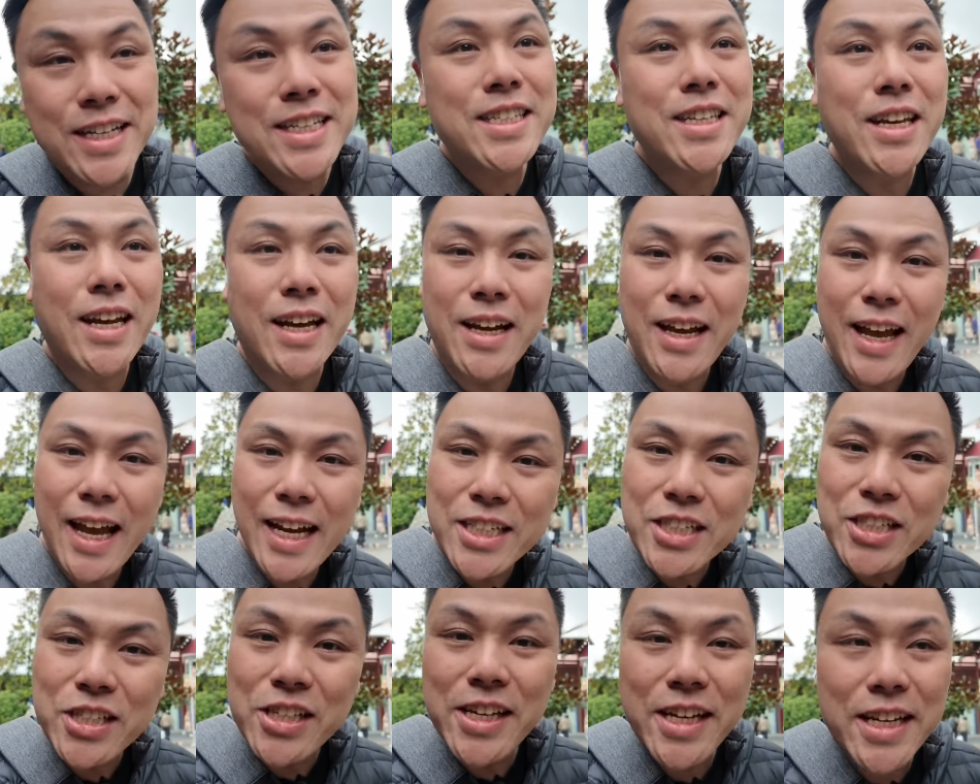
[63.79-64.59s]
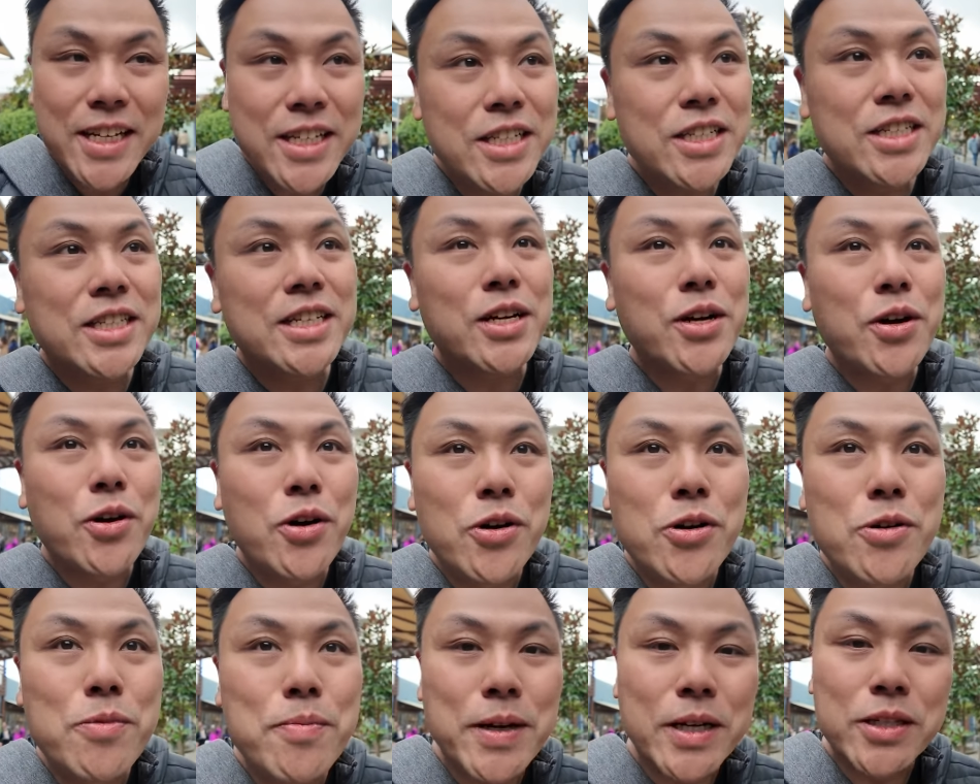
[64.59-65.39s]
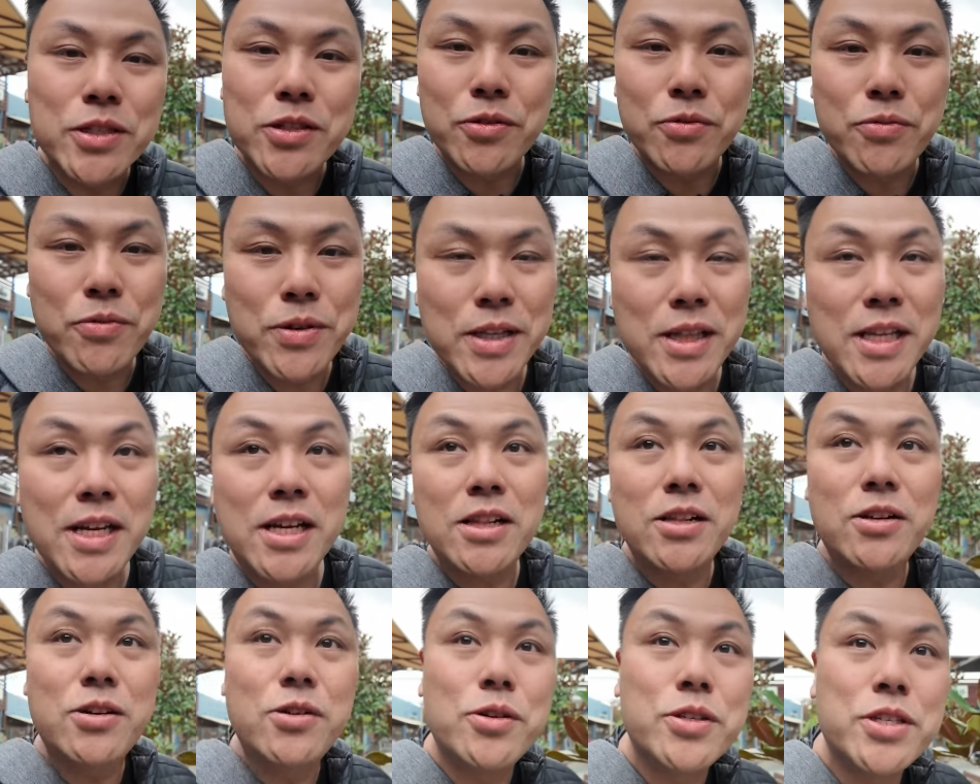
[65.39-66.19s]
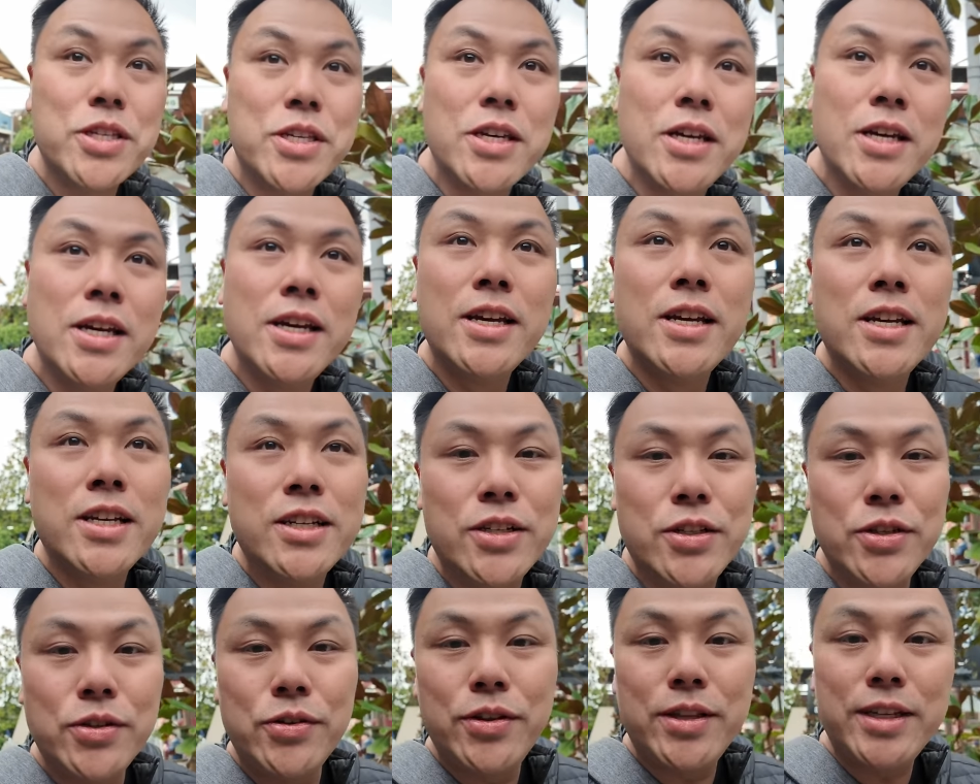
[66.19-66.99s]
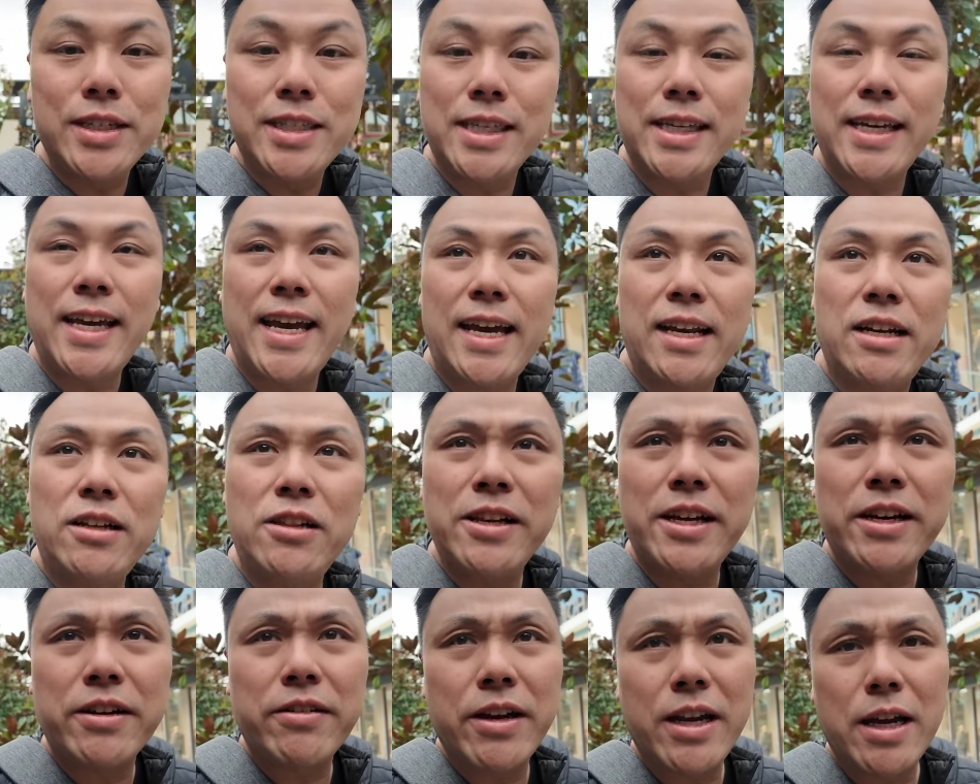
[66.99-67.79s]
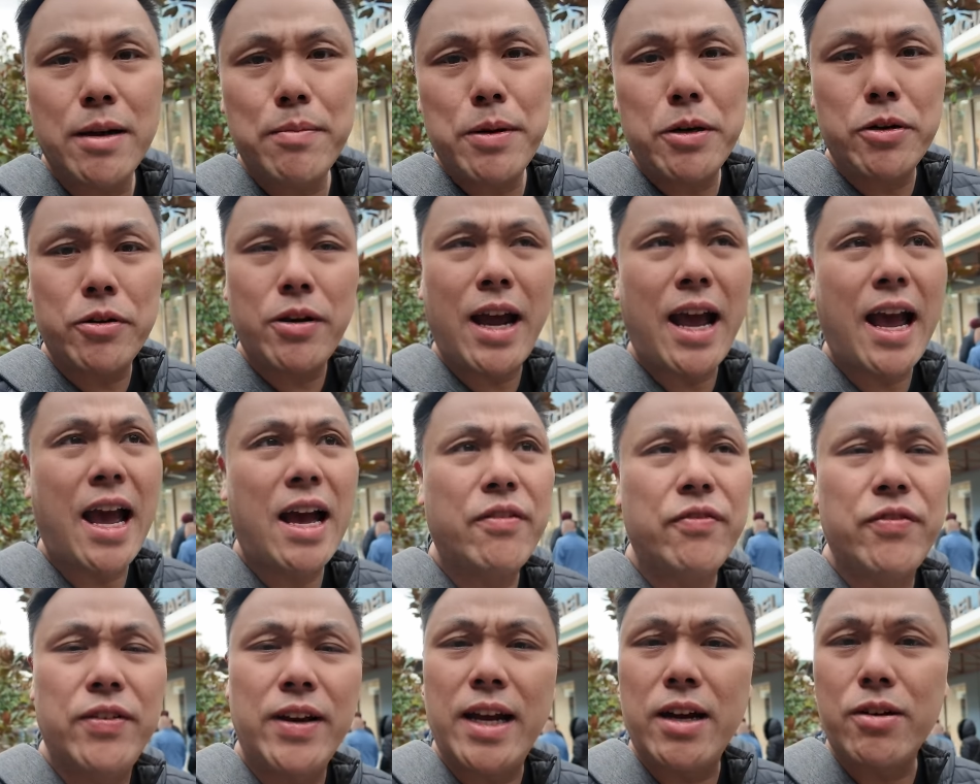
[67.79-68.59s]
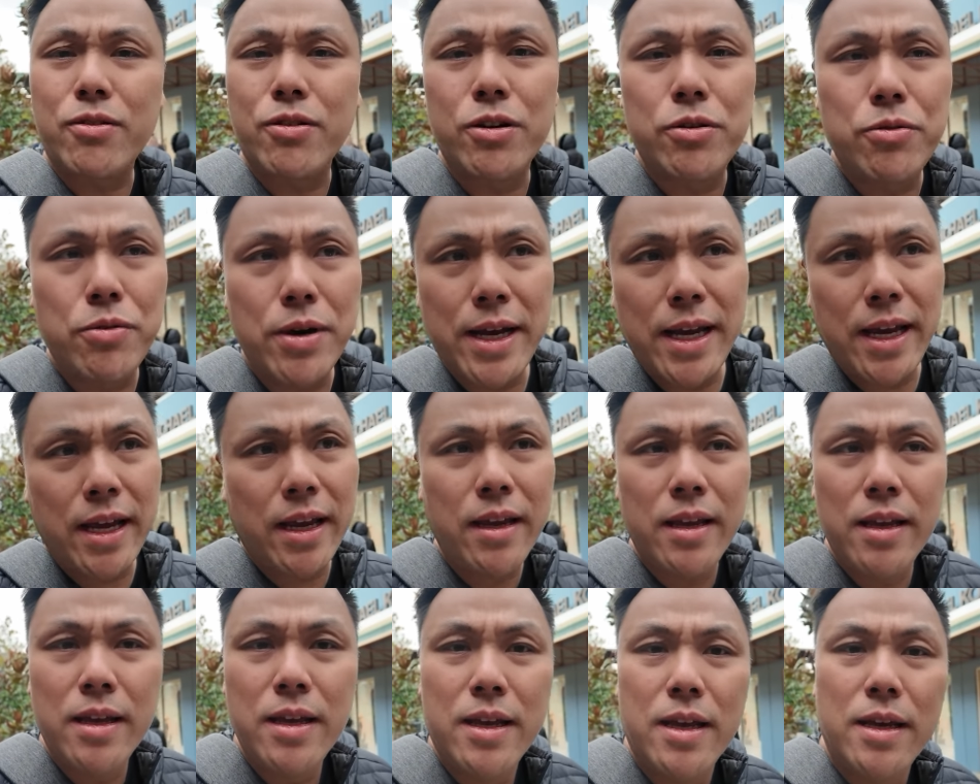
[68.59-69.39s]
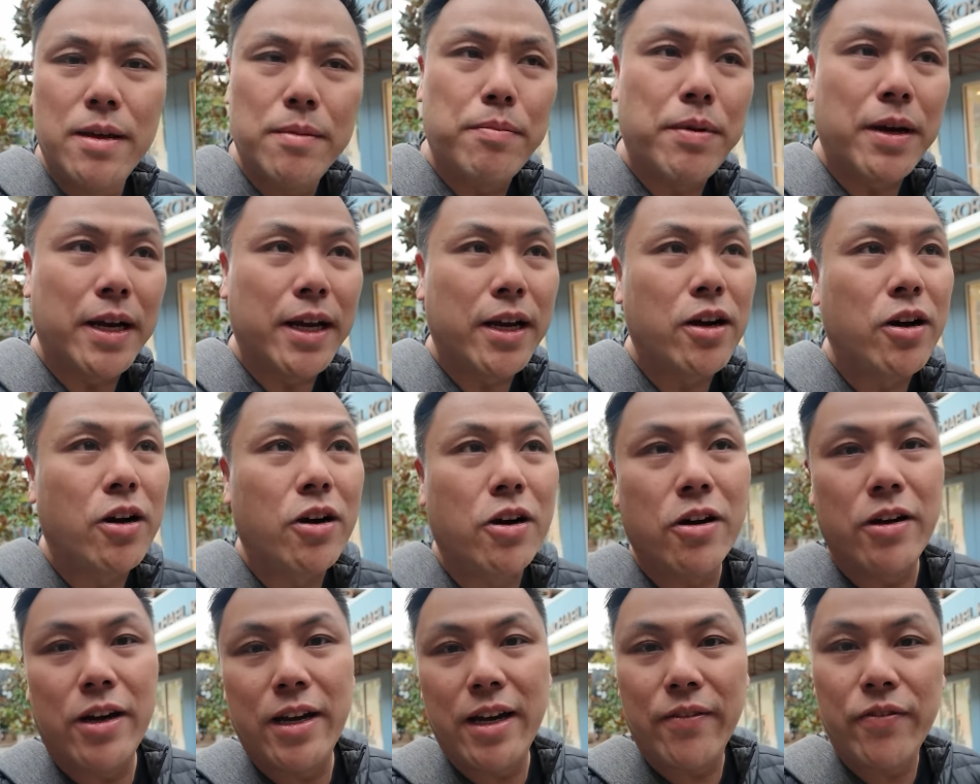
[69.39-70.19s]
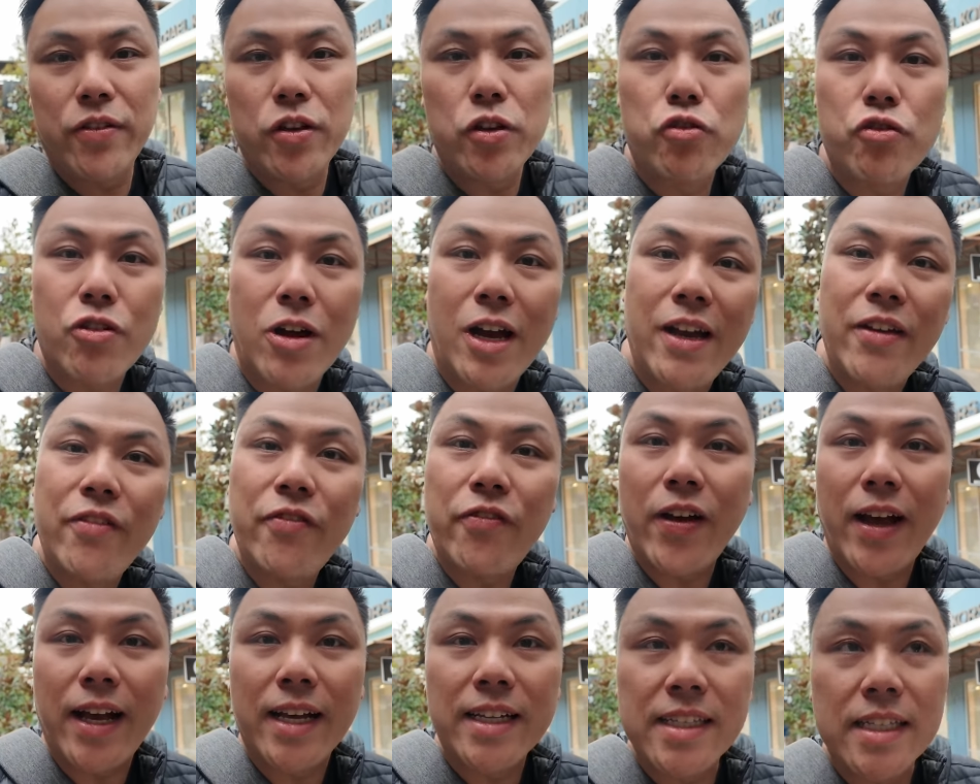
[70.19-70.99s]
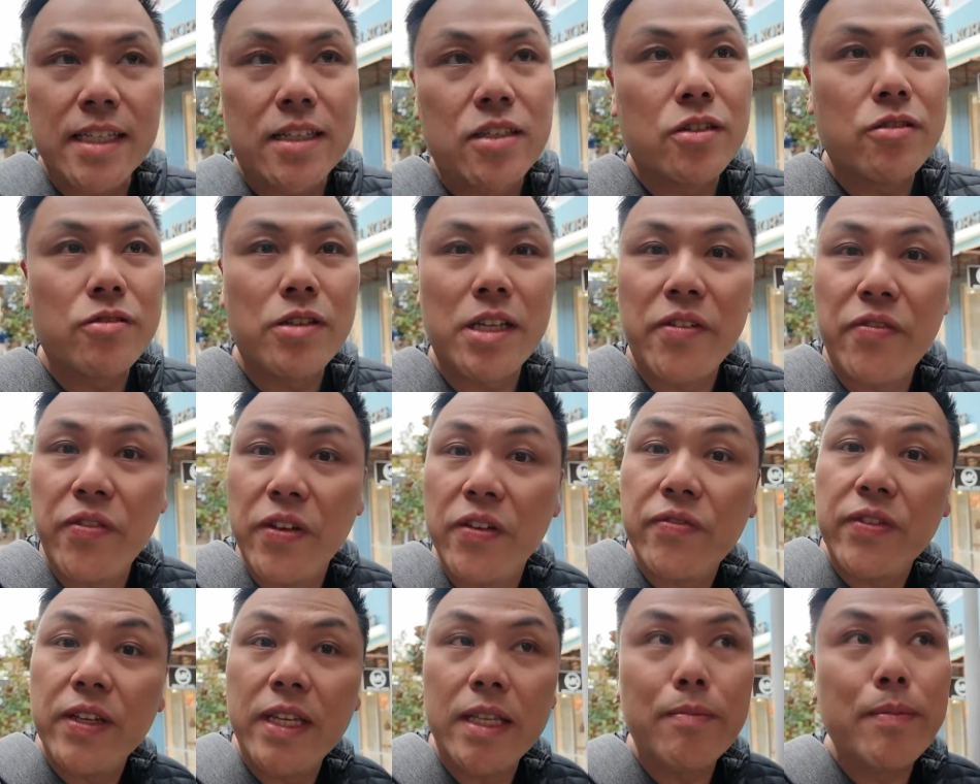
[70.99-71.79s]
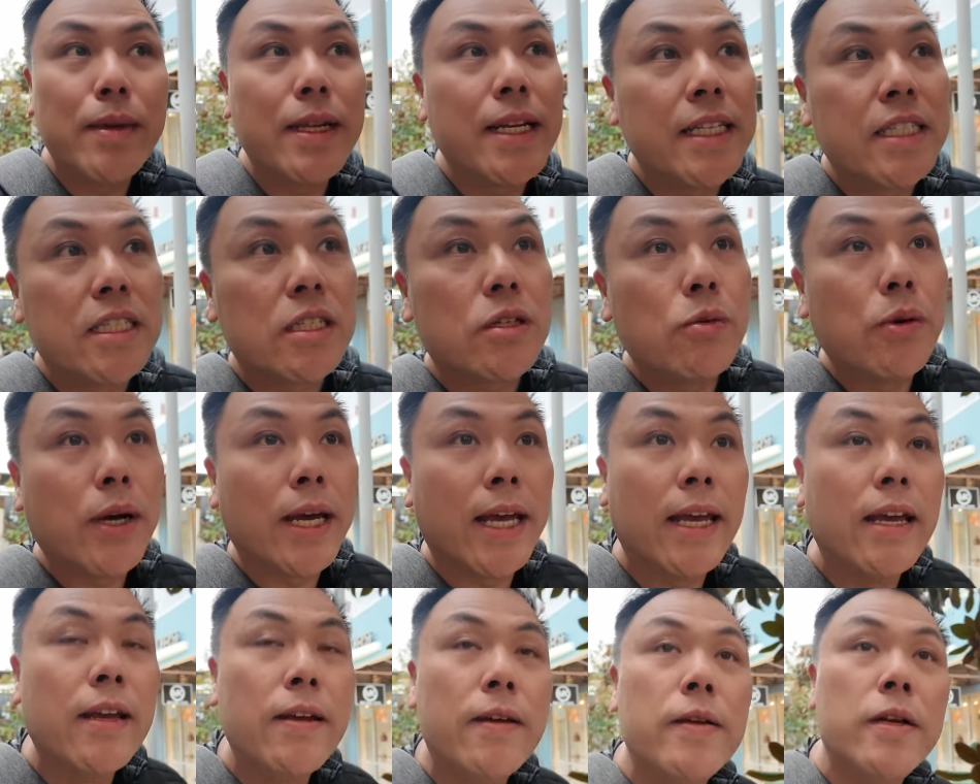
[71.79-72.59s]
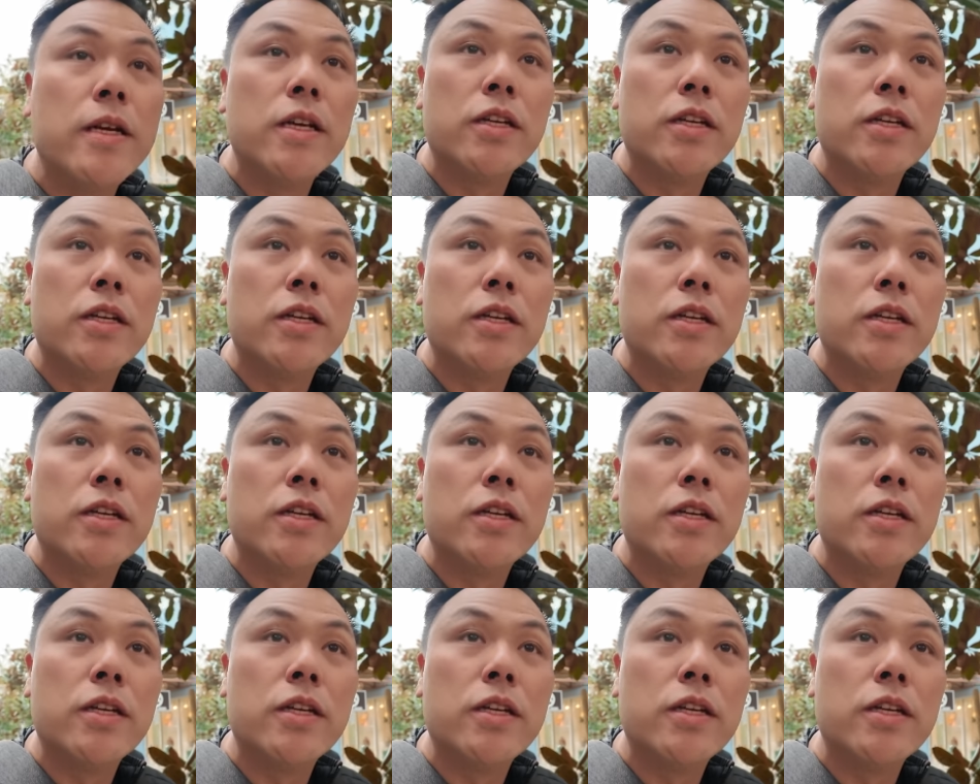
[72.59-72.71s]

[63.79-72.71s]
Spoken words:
It's actually in Tacoma, so really close to the Seattle area, about half an hour away by car. And if you drive fast, it's only 15 minutes away.